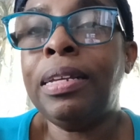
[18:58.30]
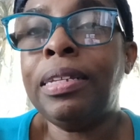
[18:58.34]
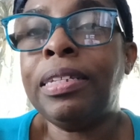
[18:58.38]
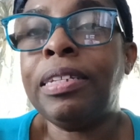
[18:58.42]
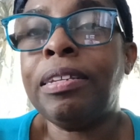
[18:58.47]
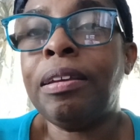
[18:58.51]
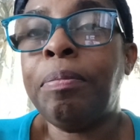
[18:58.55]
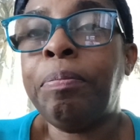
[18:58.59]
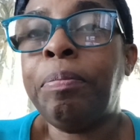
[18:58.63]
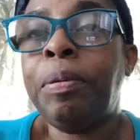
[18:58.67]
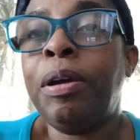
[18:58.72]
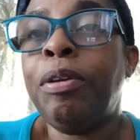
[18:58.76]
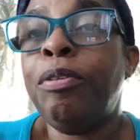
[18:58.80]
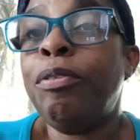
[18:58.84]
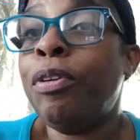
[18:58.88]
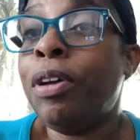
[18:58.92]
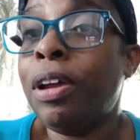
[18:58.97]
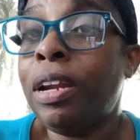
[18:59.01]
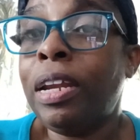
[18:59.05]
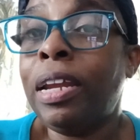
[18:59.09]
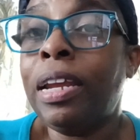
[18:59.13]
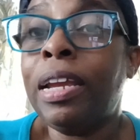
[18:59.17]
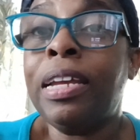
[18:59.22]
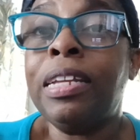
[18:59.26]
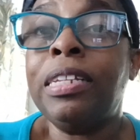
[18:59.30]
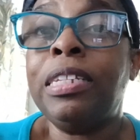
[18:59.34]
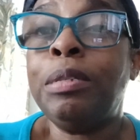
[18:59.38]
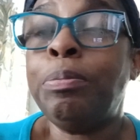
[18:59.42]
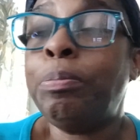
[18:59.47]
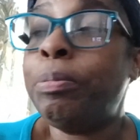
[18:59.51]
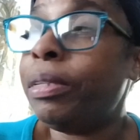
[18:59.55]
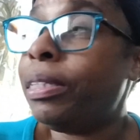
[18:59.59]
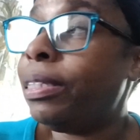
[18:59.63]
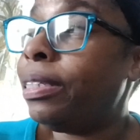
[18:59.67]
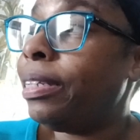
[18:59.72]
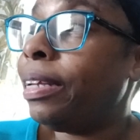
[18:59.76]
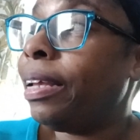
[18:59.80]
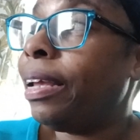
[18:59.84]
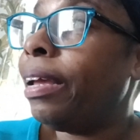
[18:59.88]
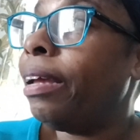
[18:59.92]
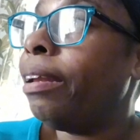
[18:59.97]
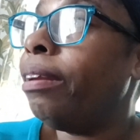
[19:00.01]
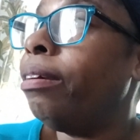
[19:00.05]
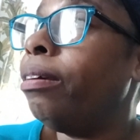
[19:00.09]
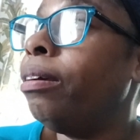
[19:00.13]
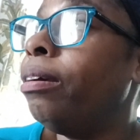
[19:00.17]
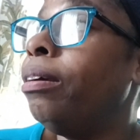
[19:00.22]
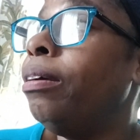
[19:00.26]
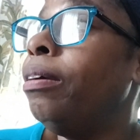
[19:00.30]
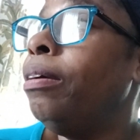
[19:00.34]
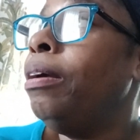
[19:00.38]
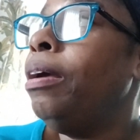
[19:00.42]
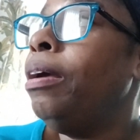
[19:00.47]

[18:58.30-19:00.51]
up and running. It's put together.